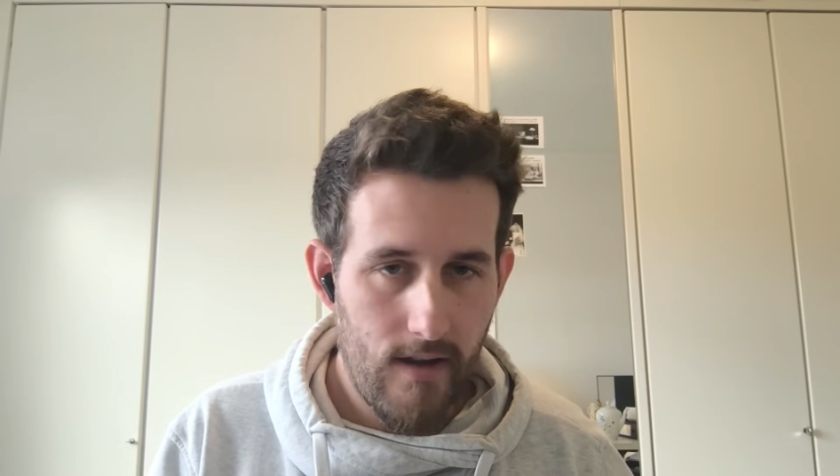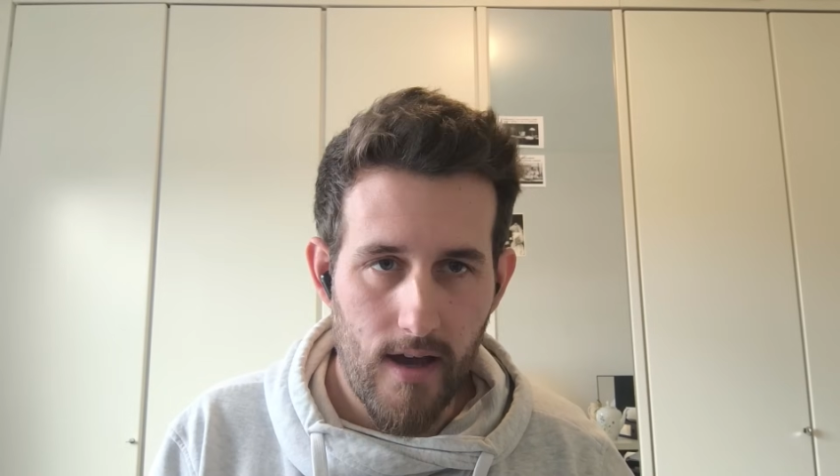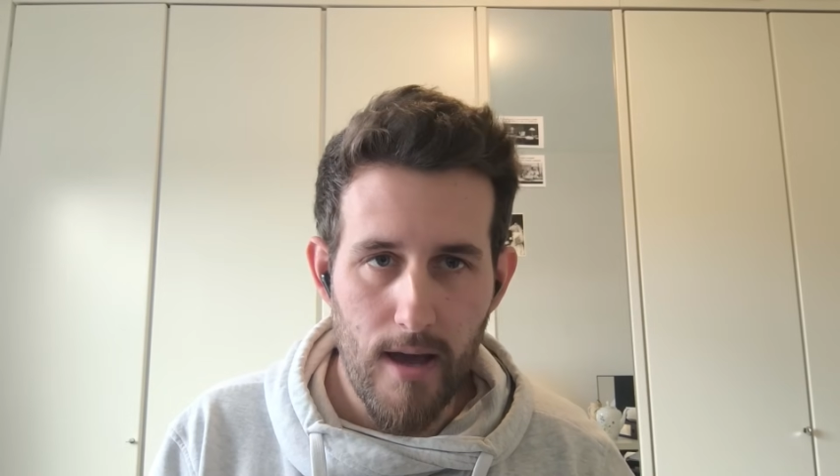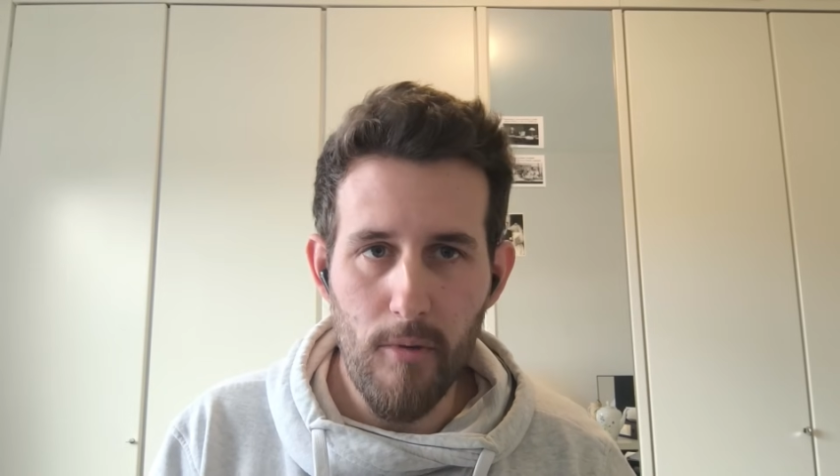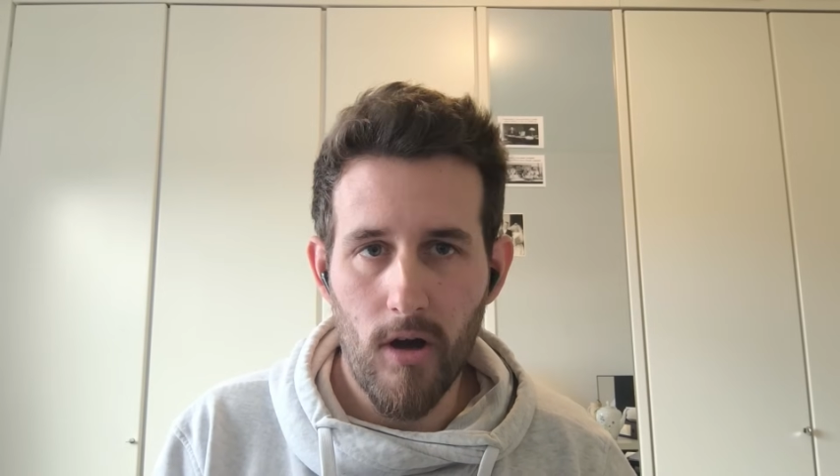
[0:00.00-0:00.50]

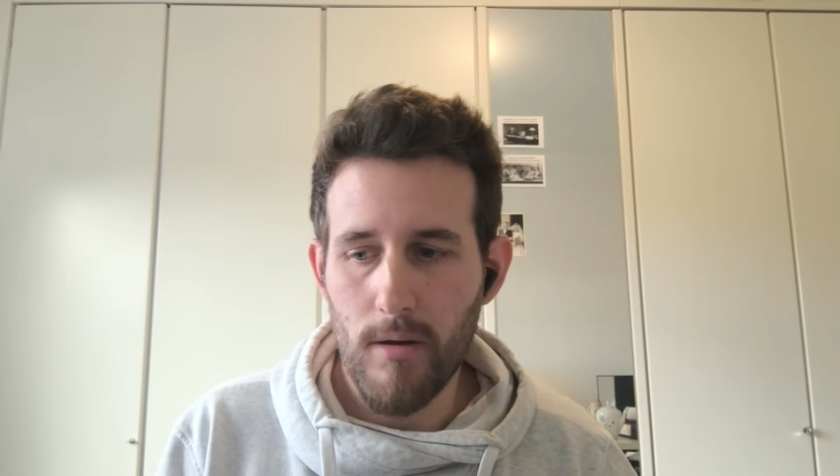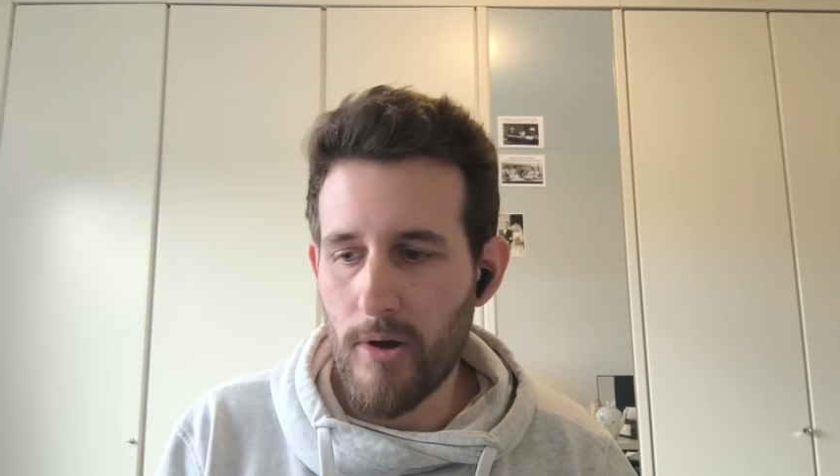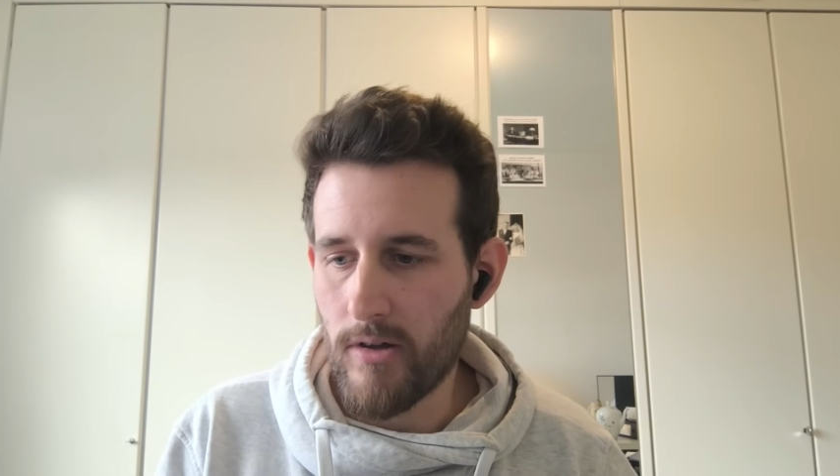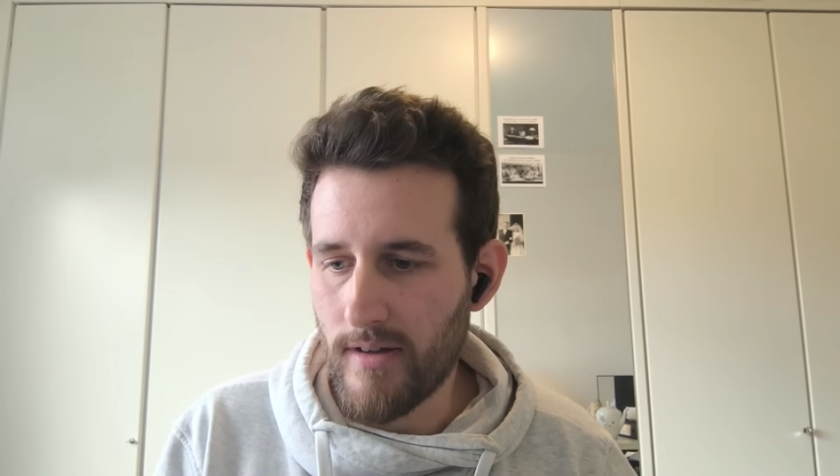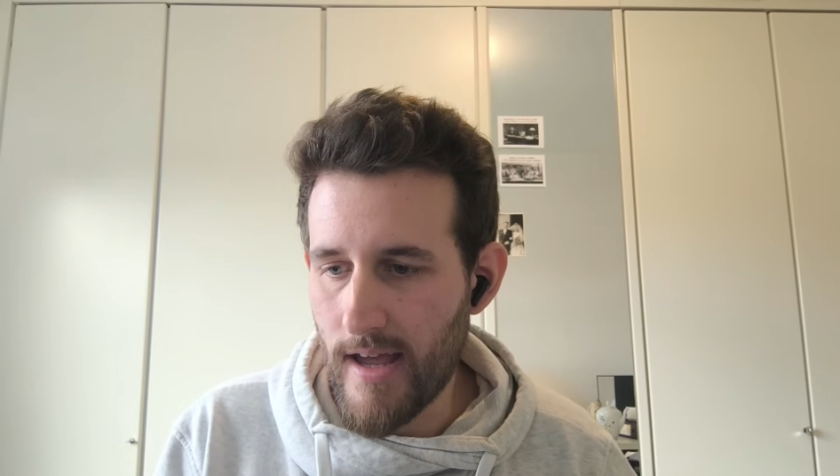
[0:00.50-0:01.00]
I'm all
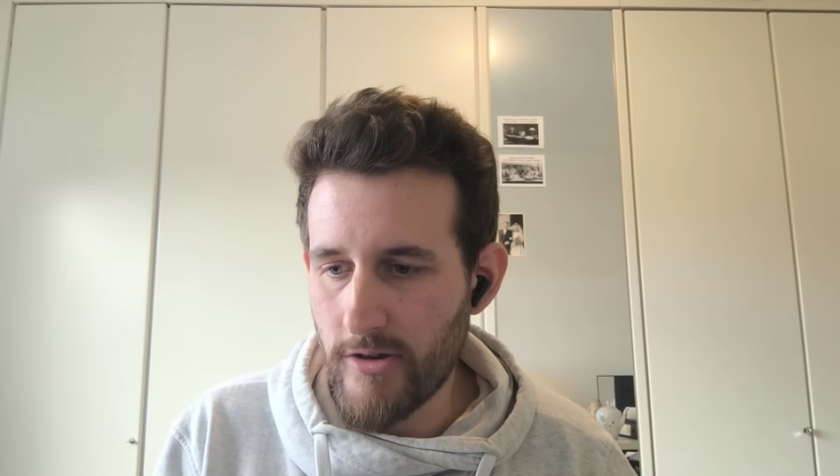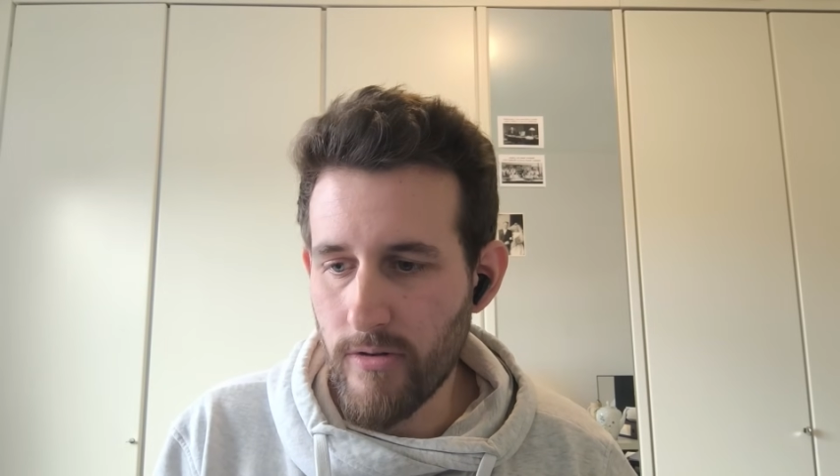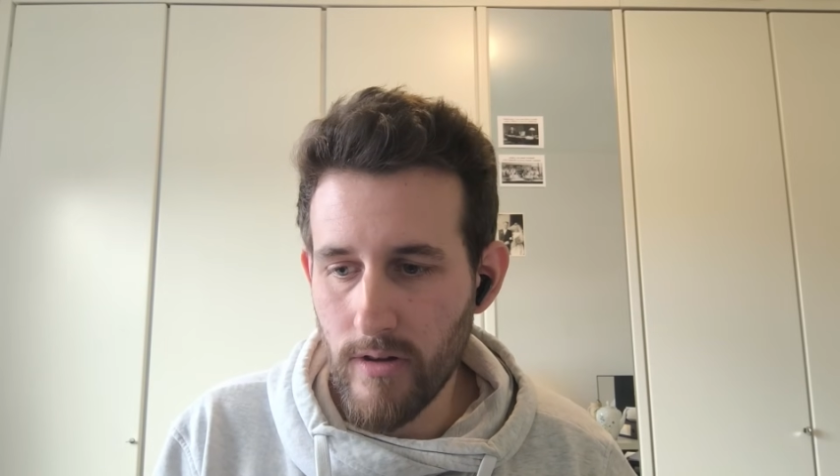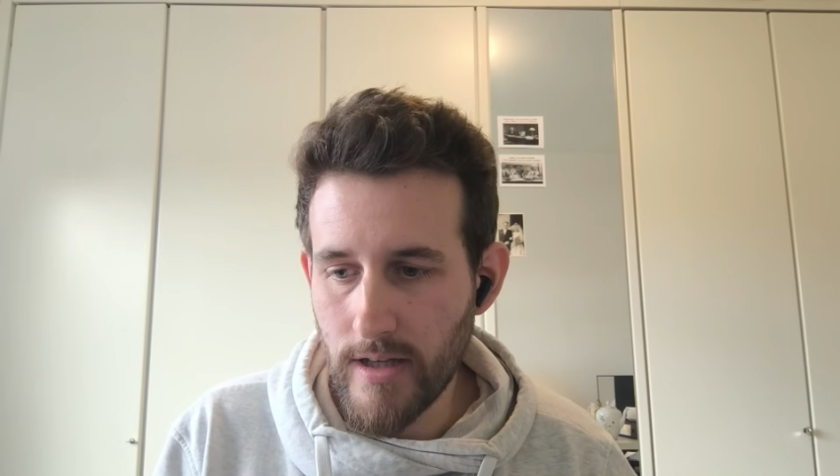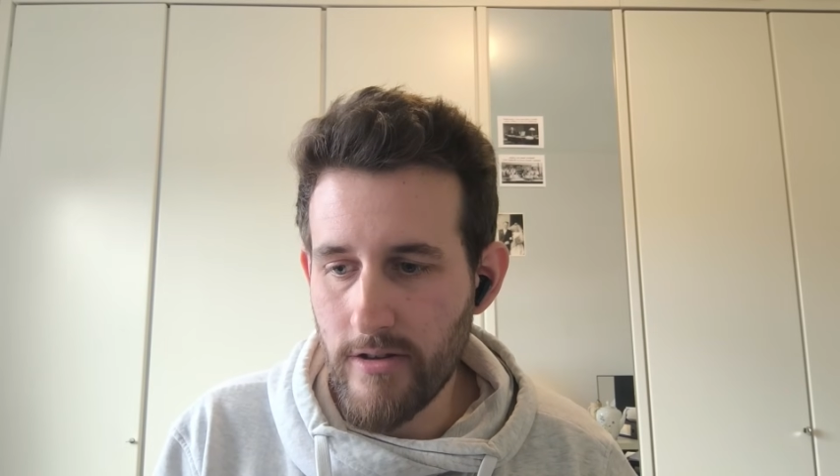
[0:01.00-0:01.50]
about
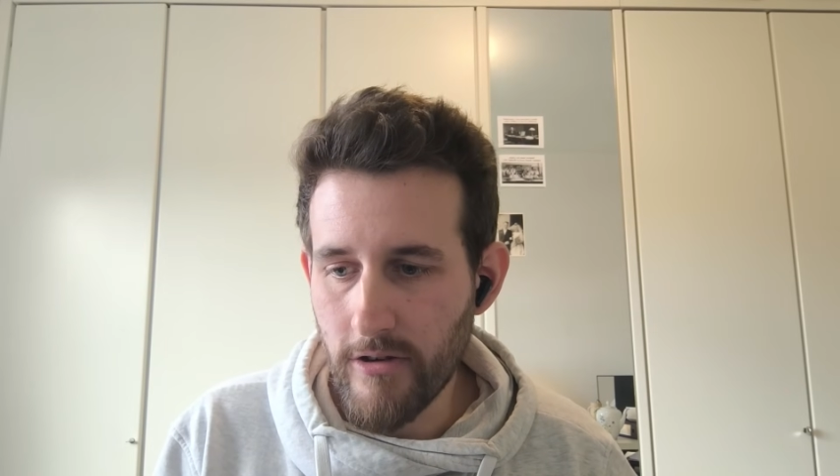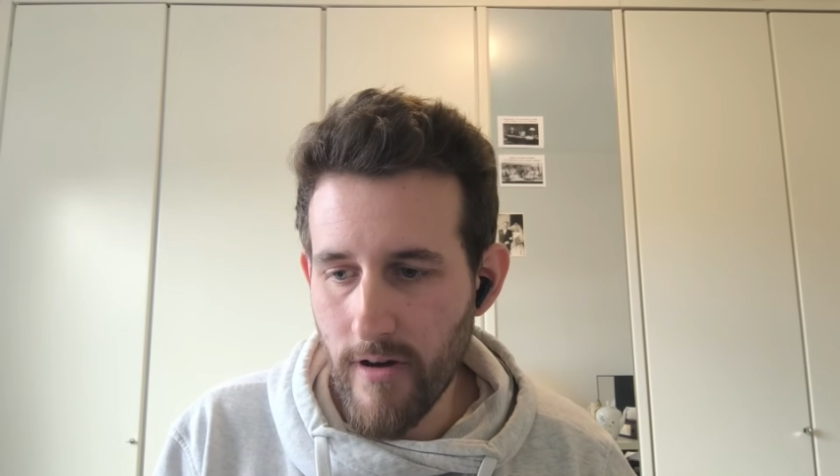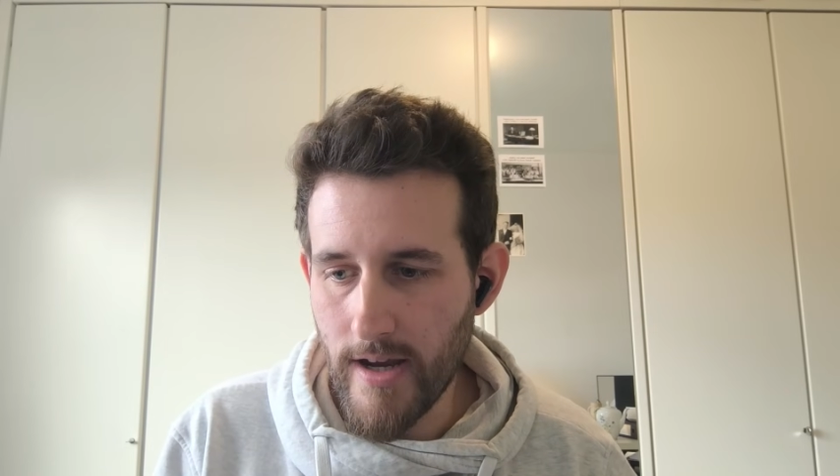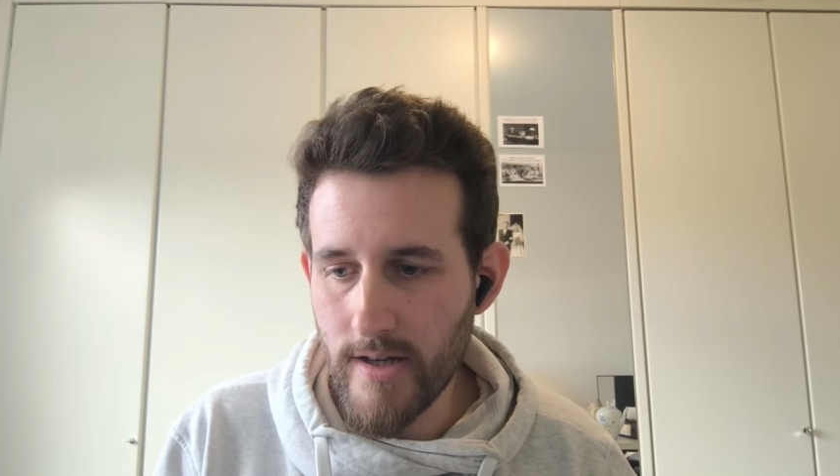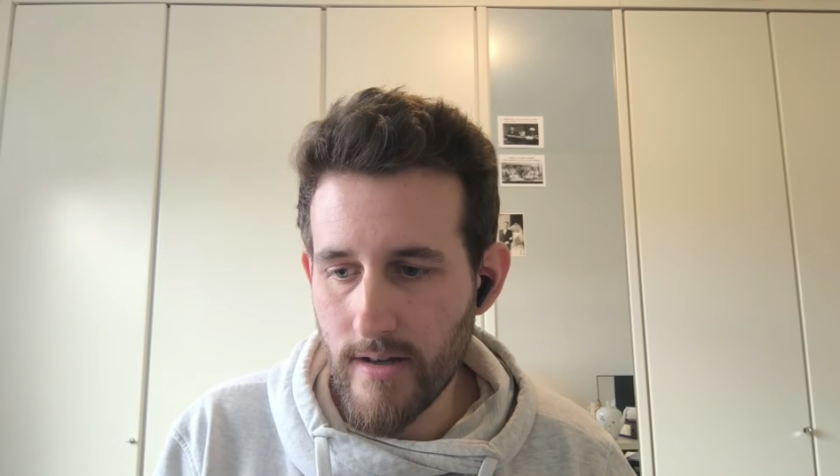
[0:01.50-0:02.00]
natural
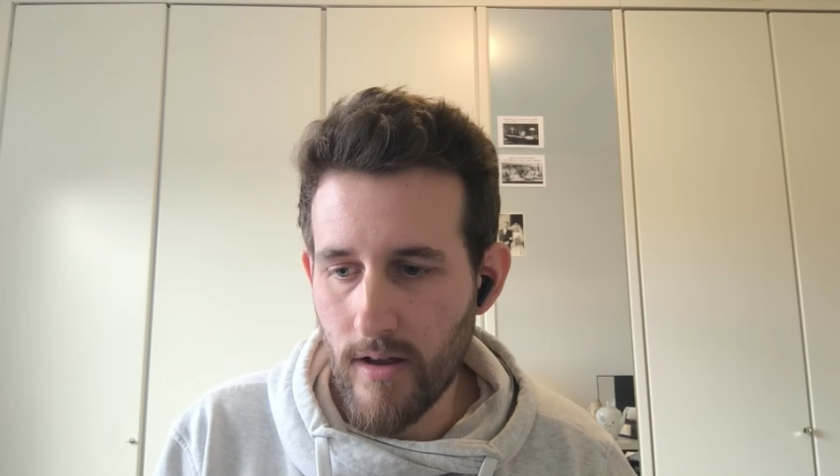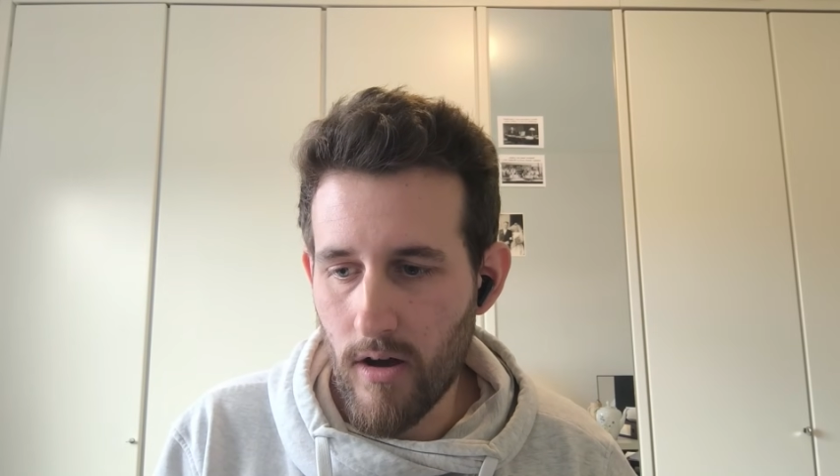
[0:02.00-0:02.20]
integration